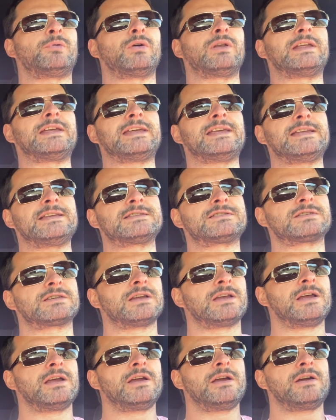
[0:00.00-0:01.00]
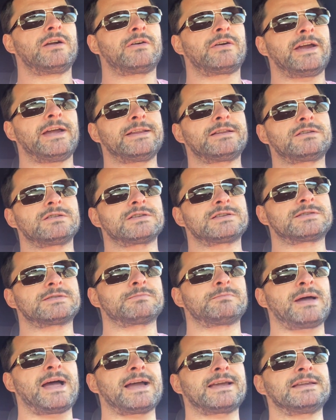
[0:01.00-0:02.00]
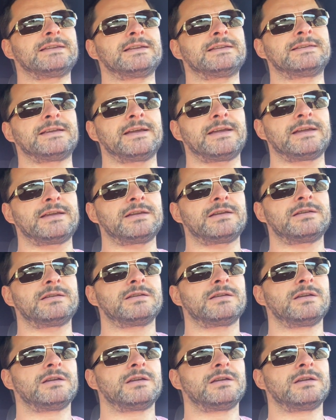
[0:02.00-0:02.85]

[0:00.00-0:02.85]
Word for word: police, right? Because back in the day,